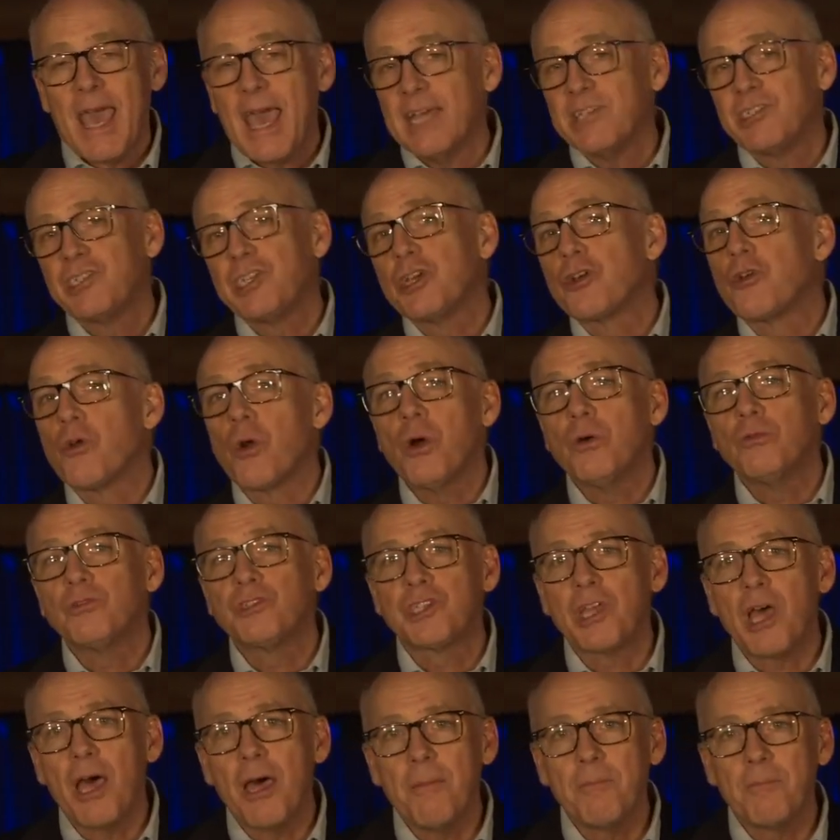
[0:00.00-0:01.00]
As he
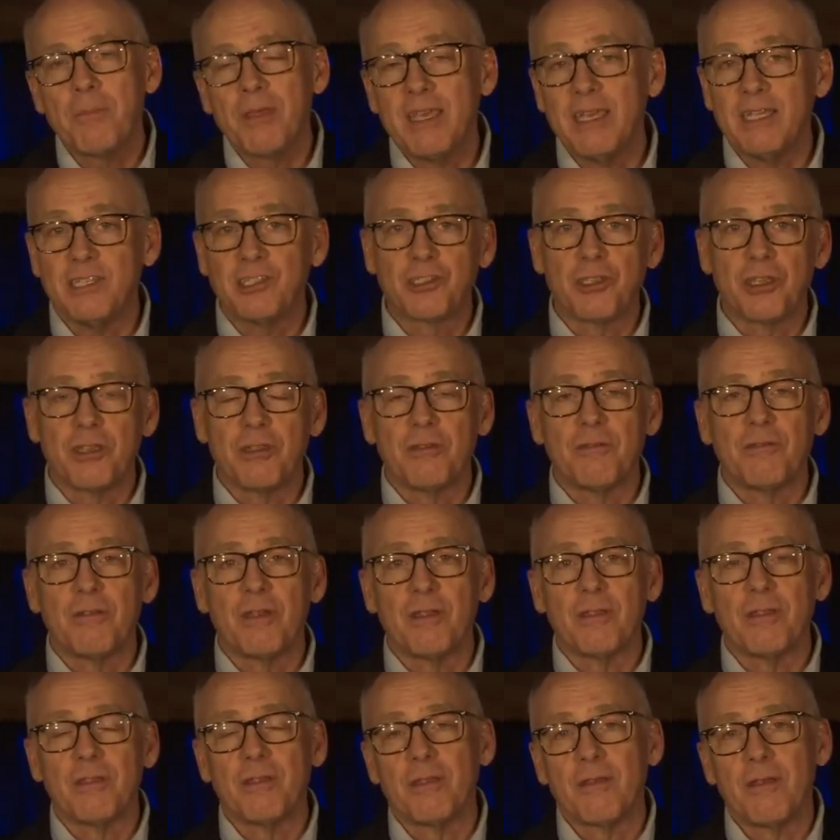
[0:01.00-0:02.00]
grows up, he's
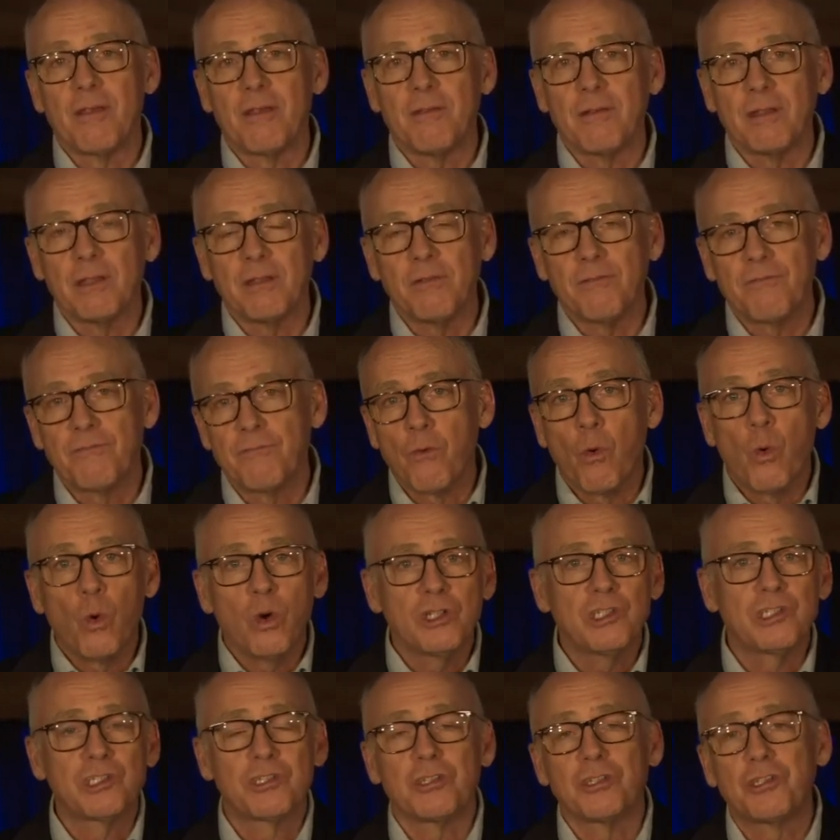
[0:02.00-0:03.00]

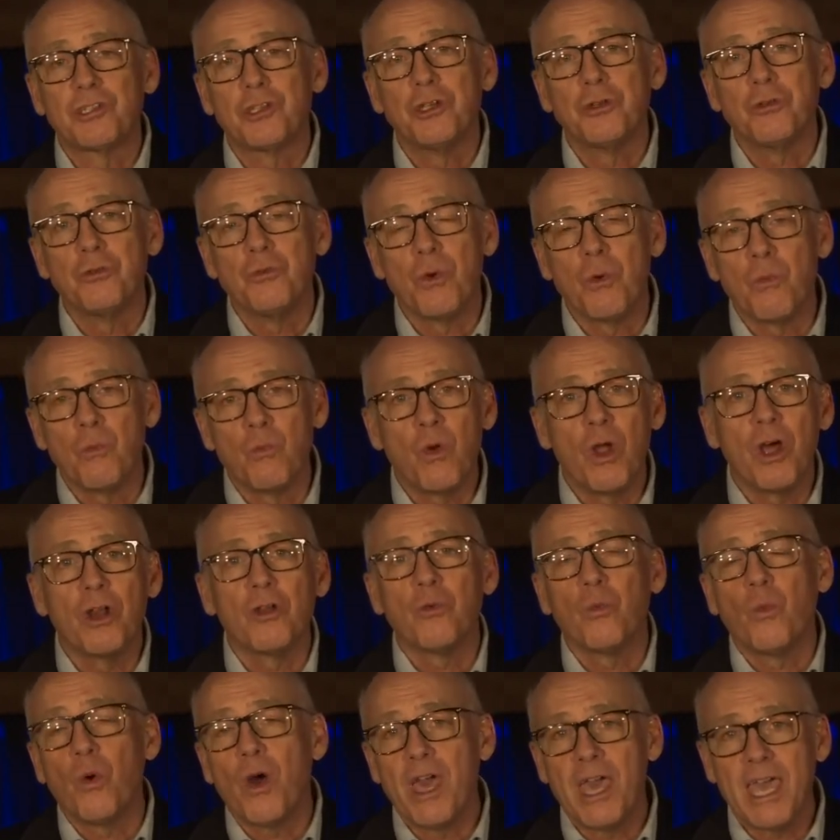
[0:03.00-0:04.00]
forced to
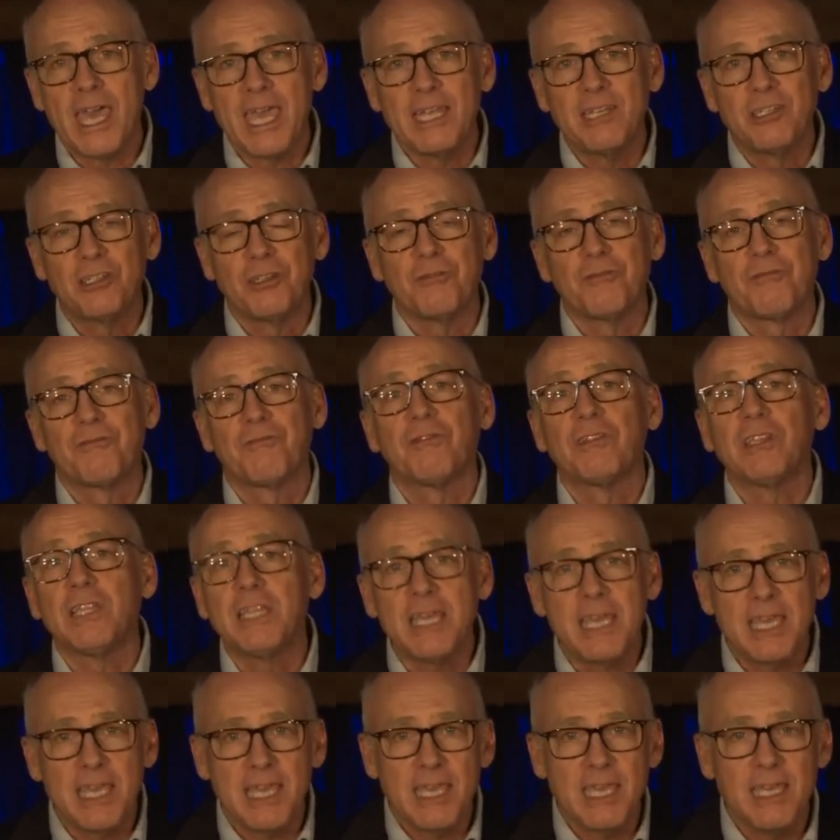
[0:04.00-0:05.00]
run away to
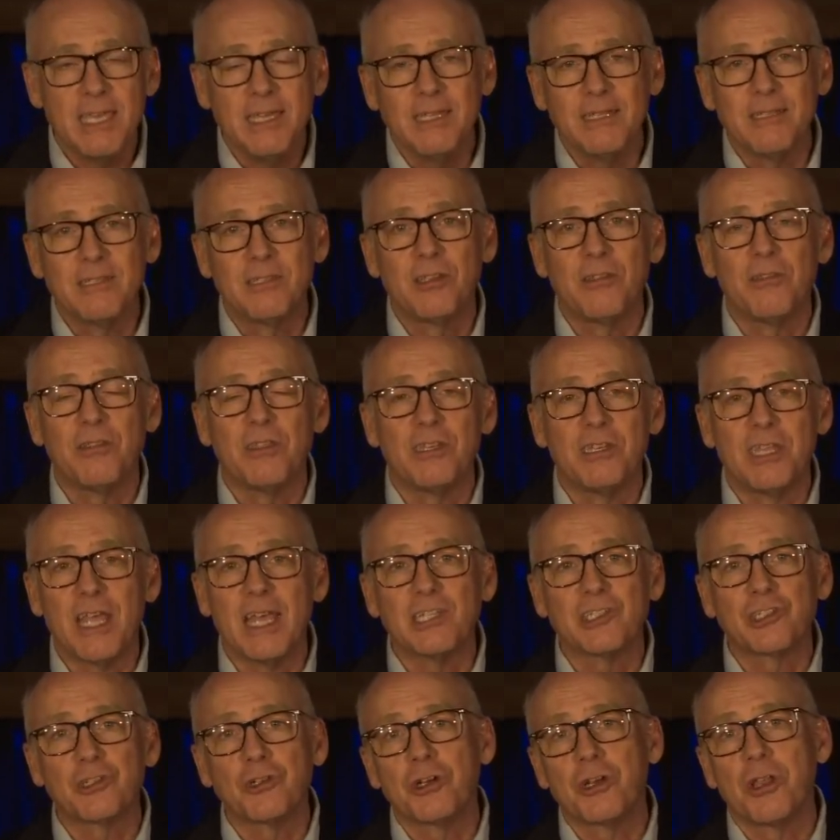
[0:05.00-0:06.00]
flee to the
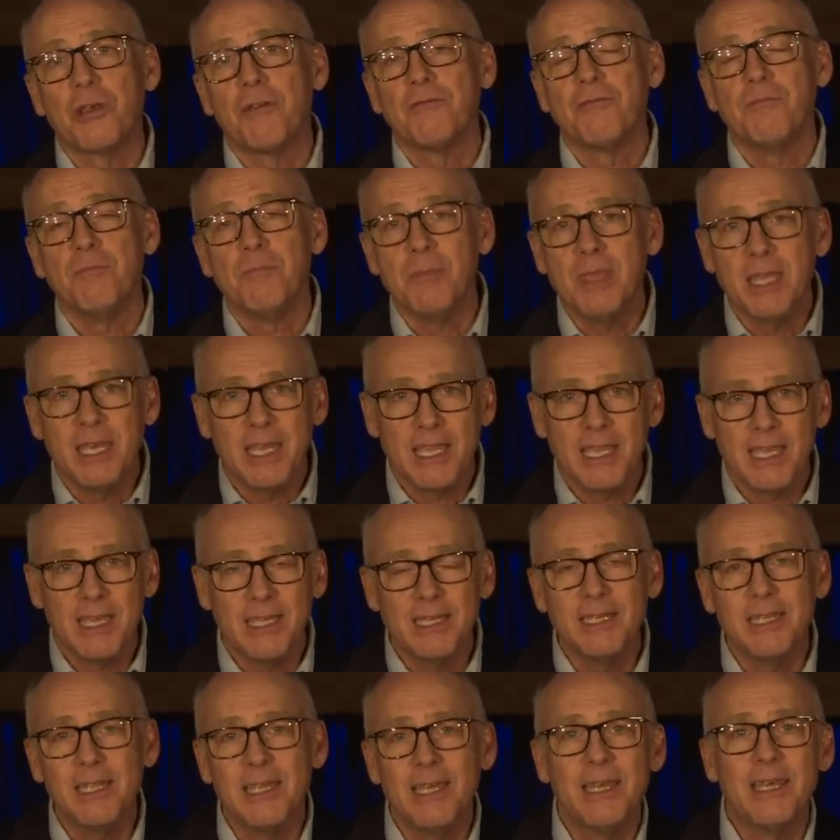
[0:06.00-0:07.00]
desert of
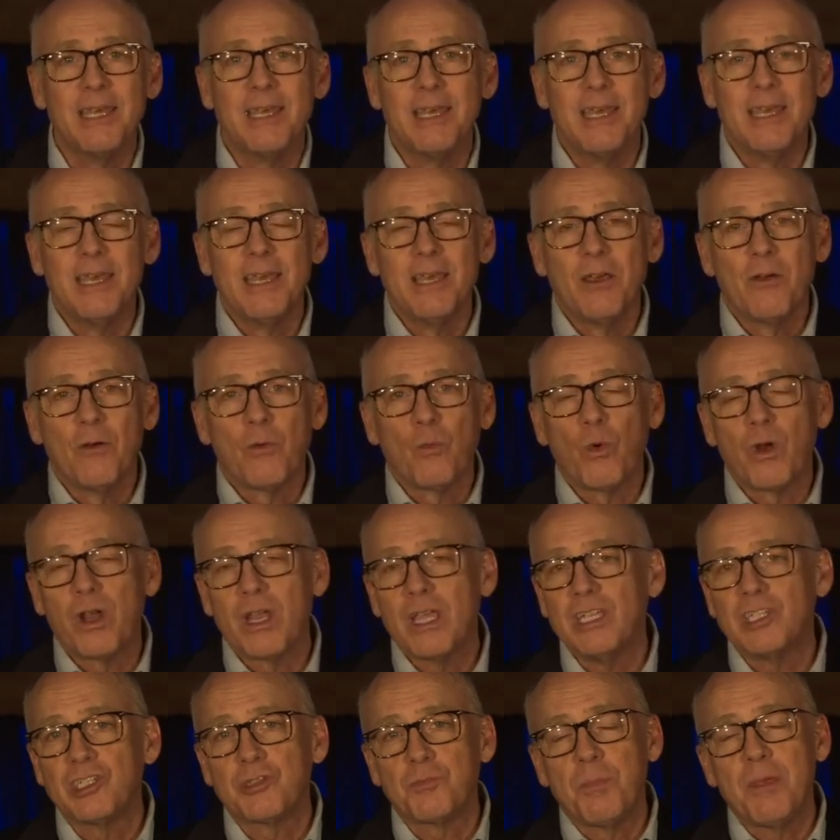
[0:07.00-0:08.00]
Midian, where
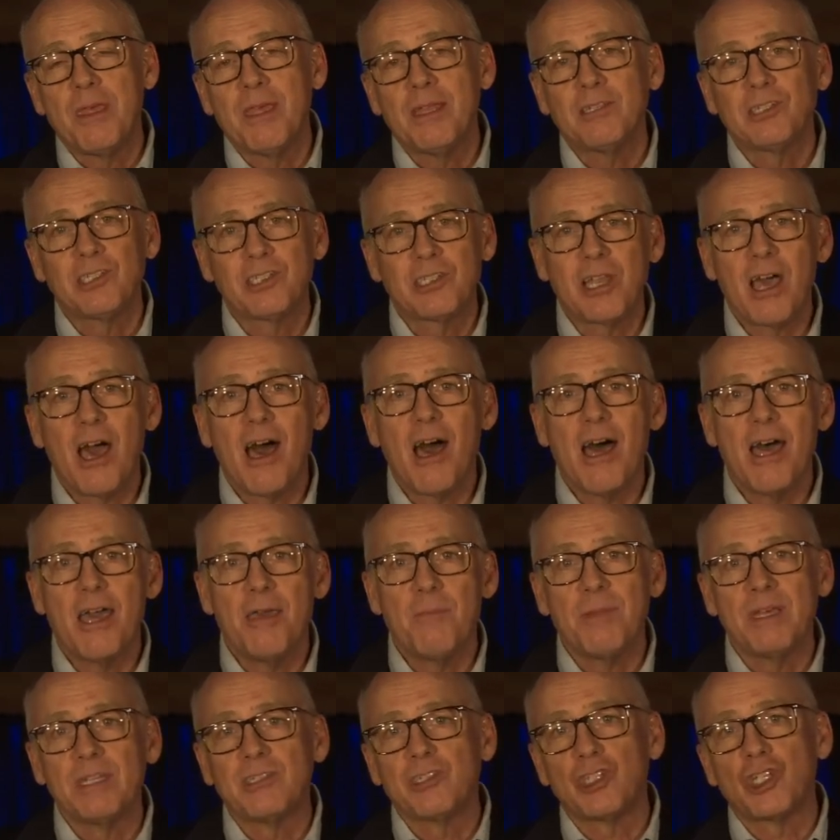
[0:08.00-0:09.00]
he spends
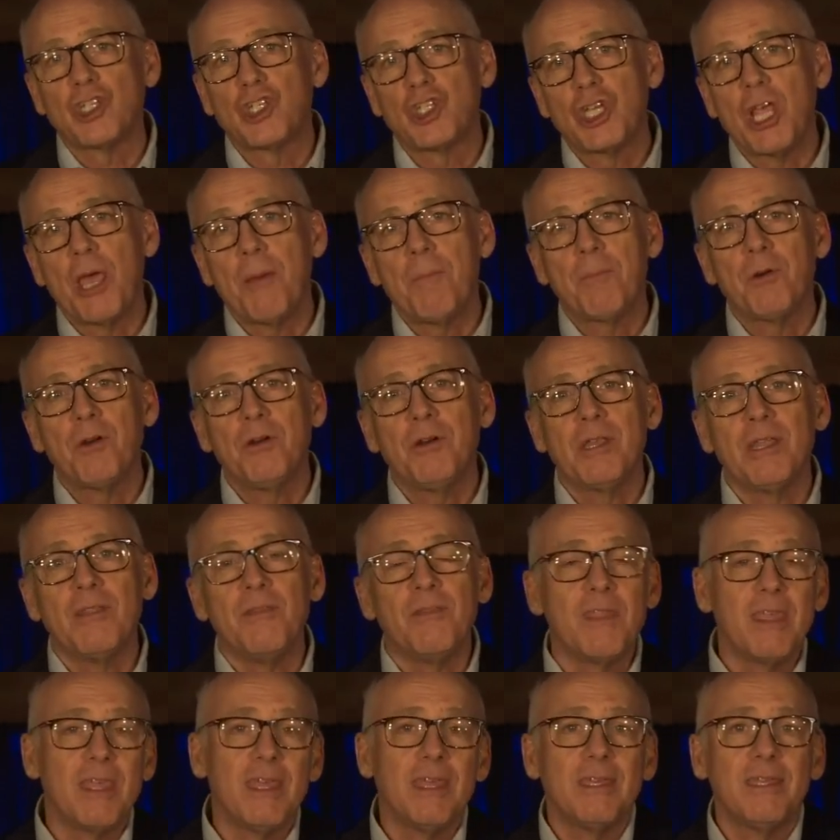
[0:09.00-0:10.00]
time as a shepherd.
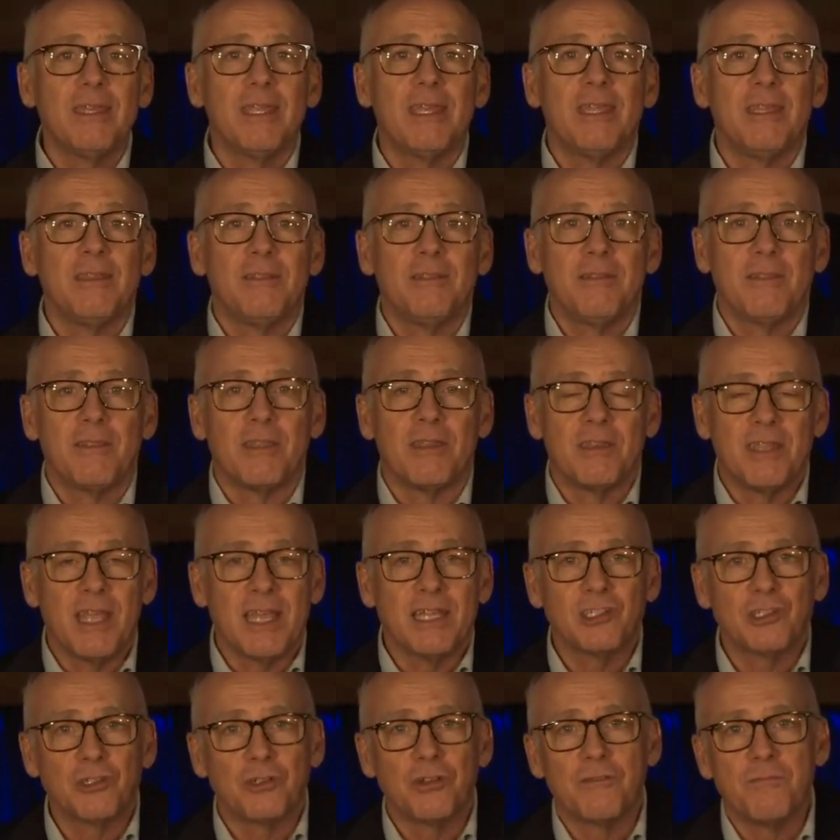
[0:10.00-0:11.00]
And then in the
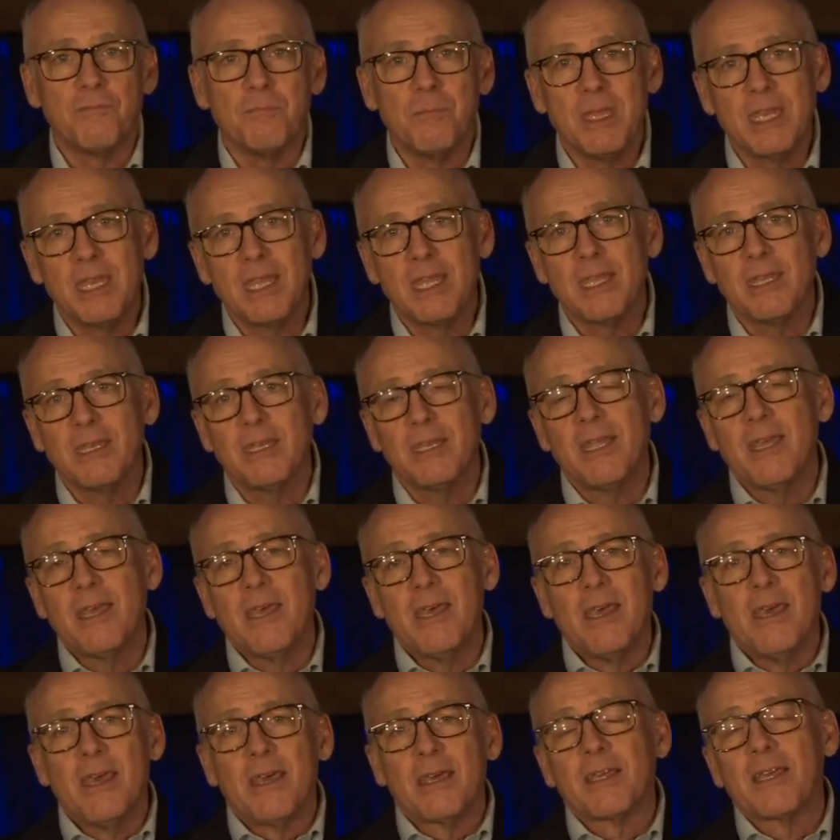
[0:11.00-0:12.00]
desert of Midian,
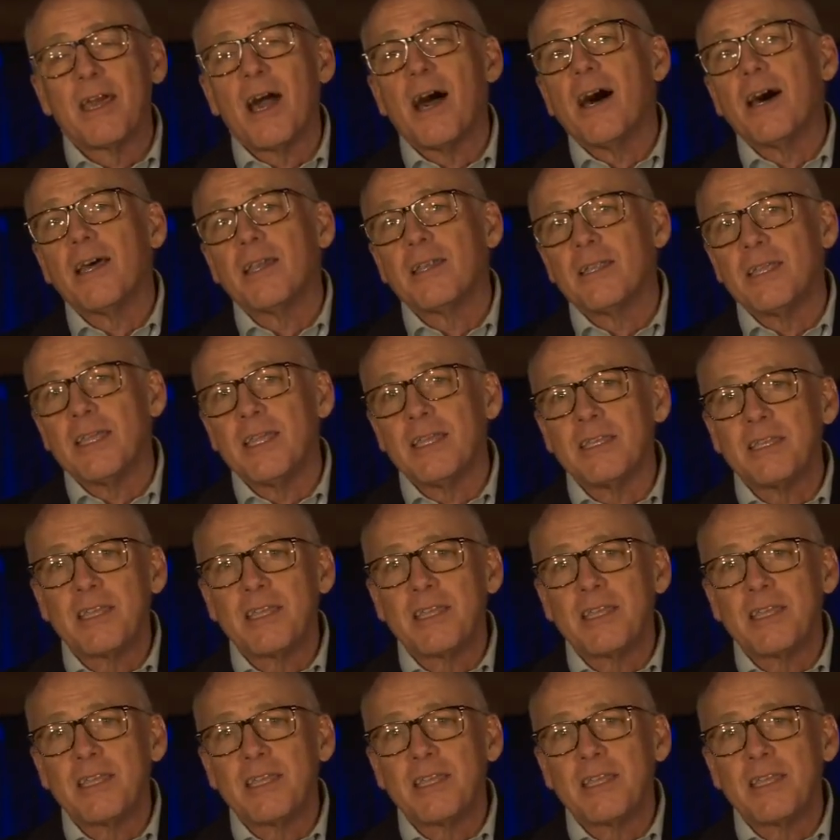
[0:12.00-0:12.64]
God